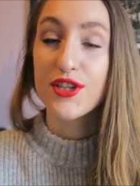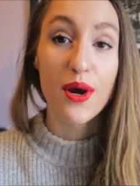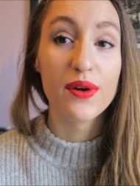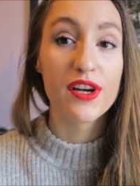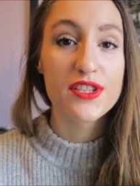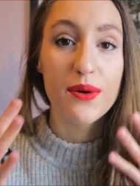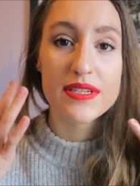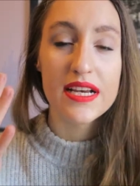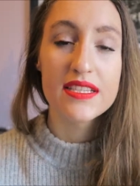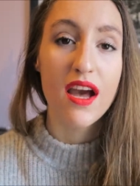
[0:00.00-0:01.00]
toner, so
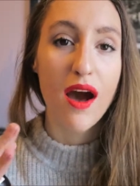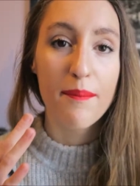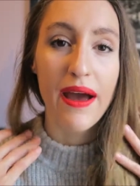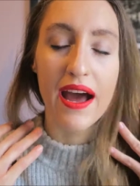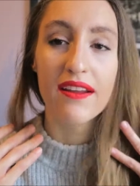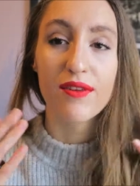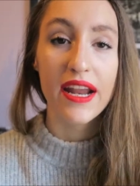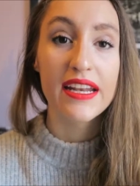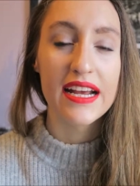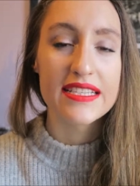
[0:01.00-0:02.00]
it does combat
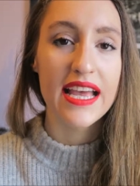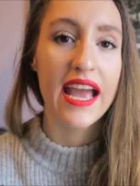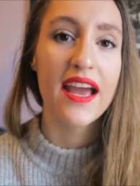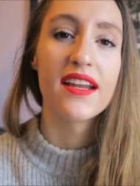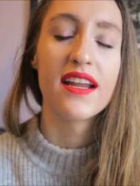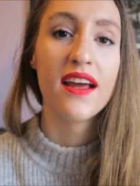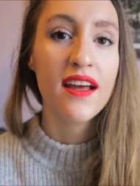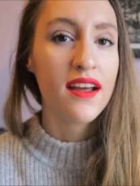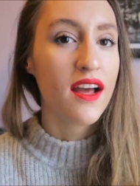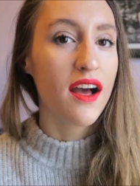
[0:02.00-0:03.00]
redness and
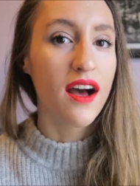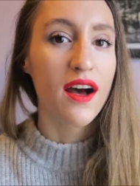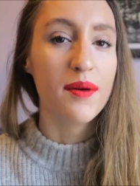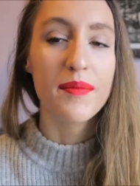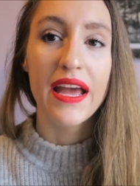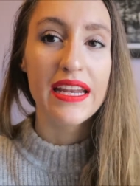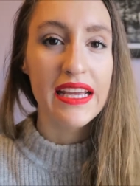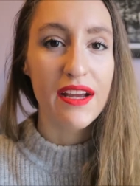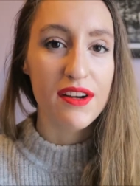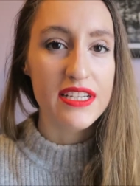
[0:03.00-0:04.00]

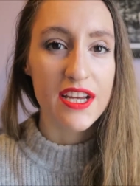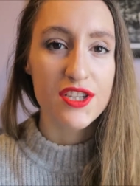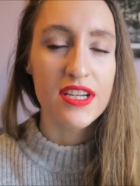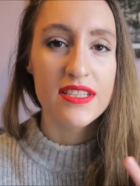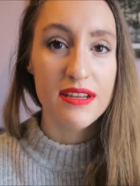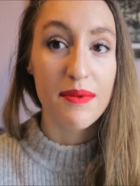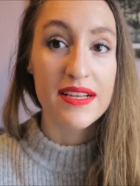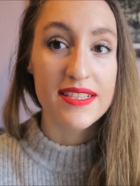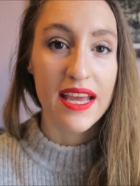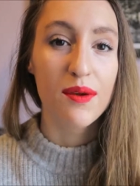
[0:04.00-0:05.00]
any irritations in my
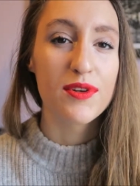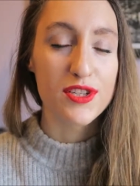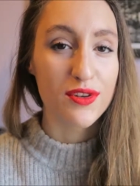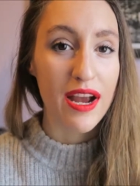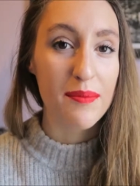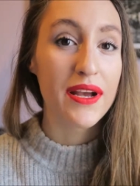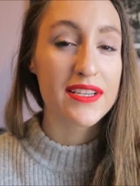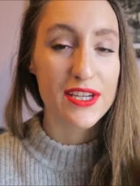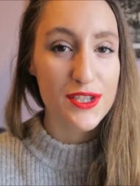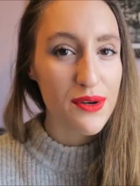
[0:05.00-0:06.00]
skin, which is great
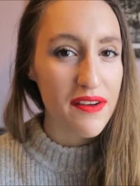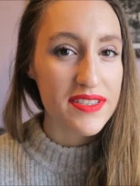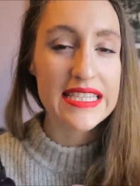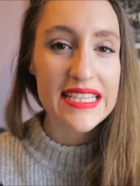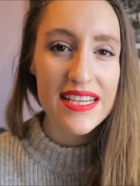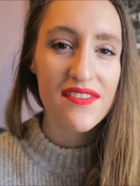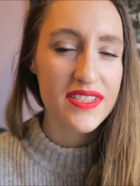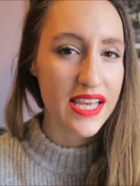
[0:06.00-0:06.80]
because I do have sensitive